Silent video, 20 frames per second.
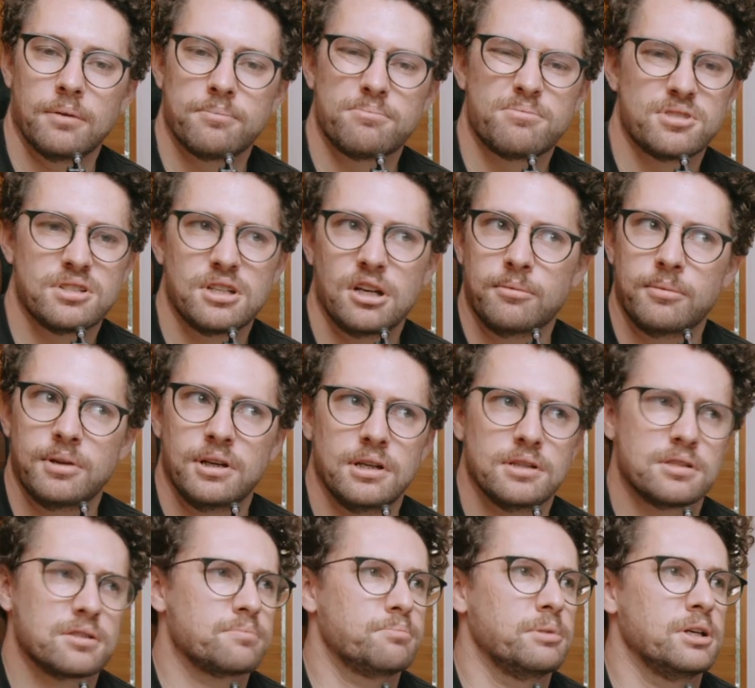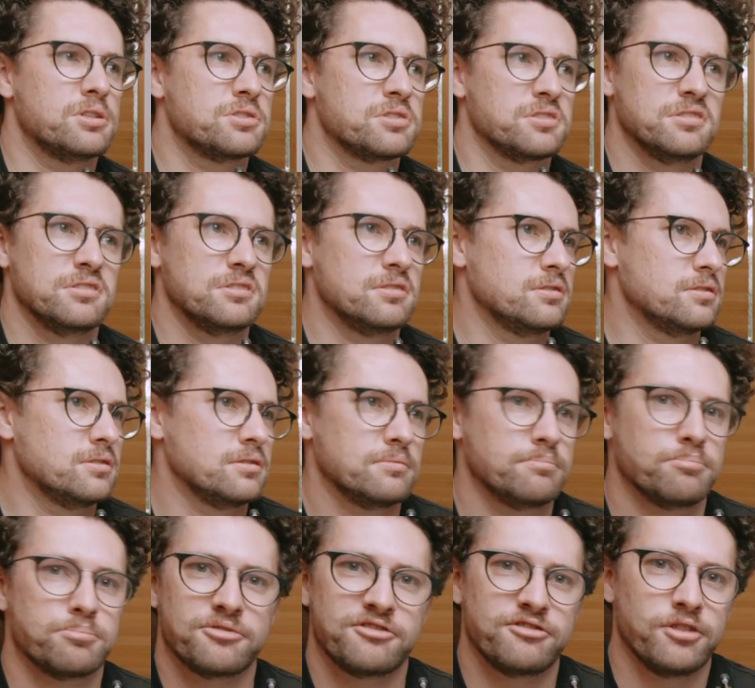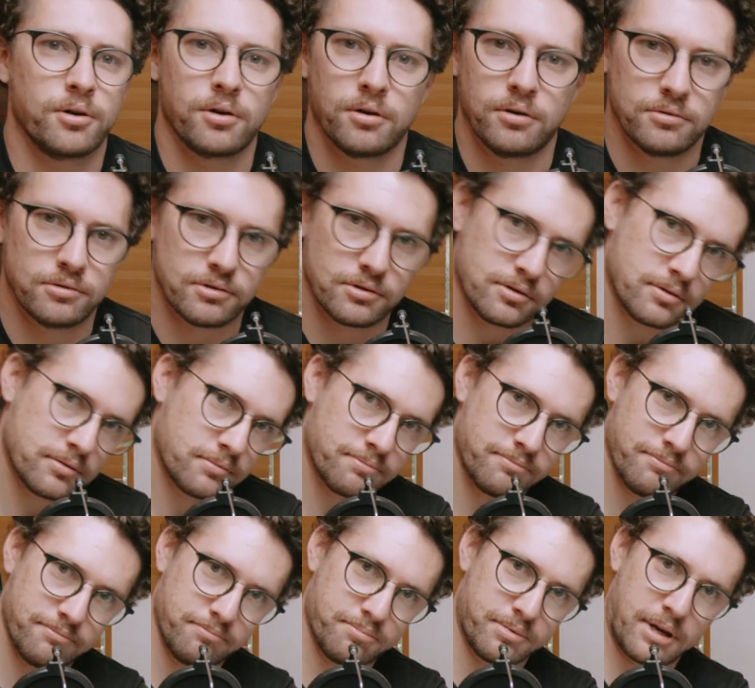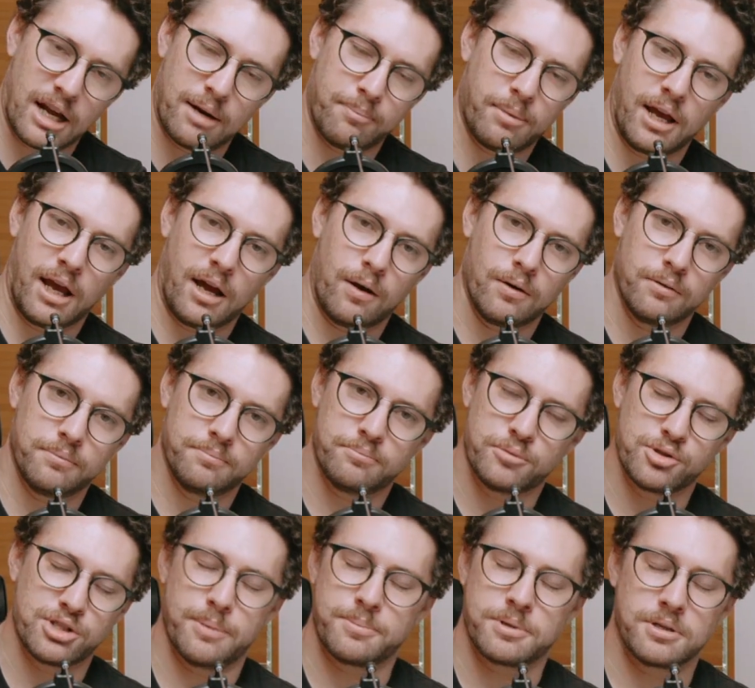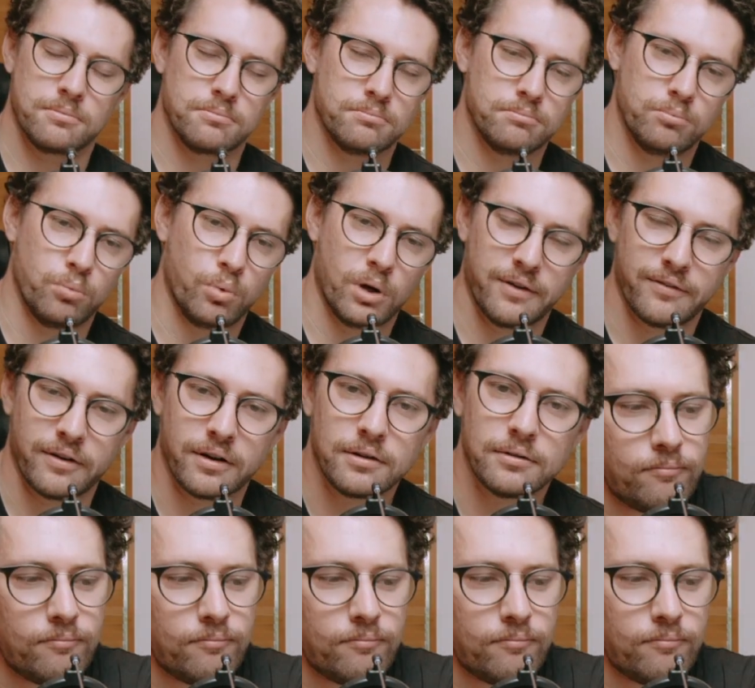ceremonies, speeches, photos, canapé hour, reception, whatever.